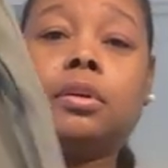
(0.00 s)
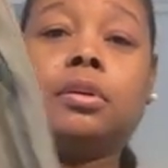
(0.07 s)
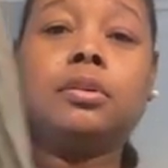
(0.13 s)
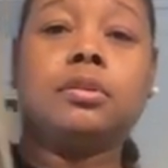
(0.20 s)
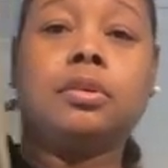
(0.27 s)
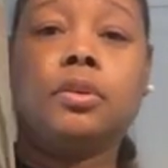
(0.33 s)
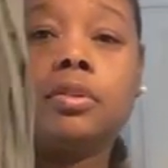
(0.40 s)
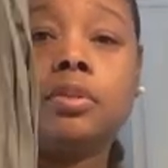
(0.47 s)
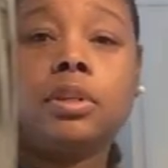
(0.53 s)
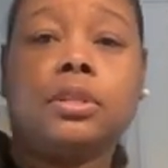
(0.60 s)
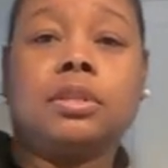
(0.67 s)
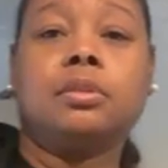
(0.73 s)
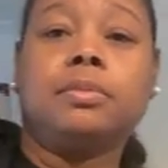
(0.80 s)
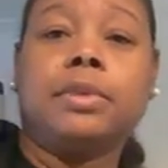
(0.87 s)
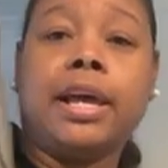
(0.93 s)
So it's
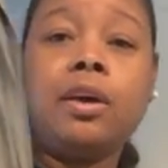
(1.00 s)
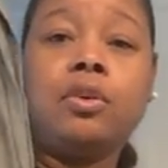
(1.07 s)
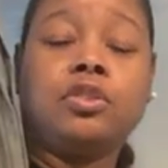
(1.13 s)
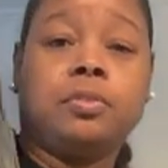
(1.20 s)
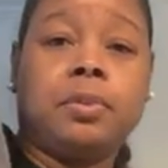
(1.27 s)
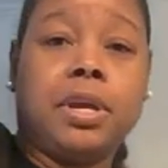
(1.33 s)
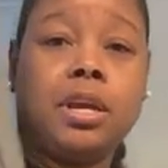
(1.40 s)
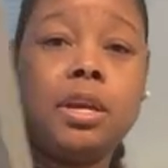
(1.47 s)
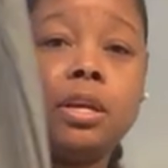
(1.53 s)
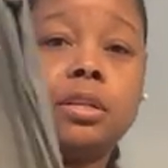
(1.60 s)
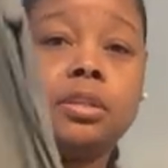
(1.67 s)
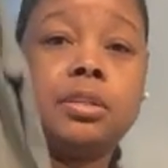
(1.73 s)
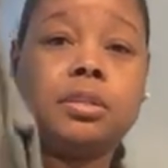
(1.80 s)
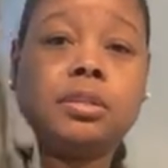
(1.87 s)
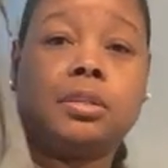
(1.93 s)
just some lounge
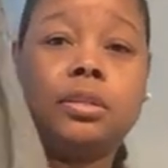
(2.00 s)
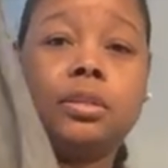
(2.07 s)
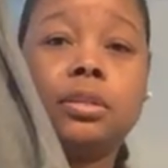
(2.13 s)
pants